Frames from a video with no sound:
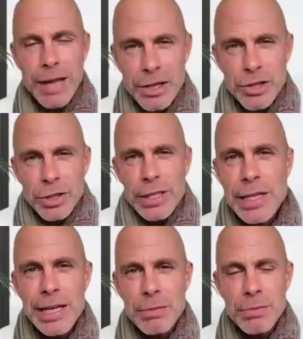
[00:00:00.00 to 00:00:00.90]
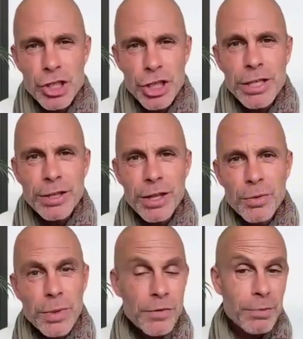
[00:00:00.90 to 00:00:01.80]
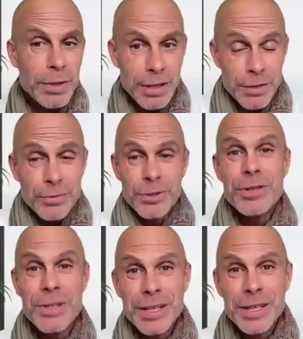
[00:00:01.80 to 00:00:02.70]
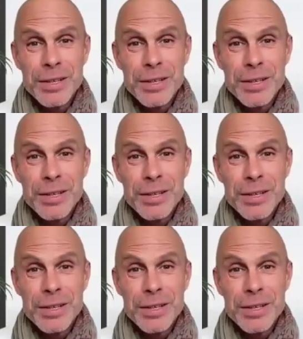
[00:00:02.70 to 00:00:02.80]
natural healing machine that we've been gifted,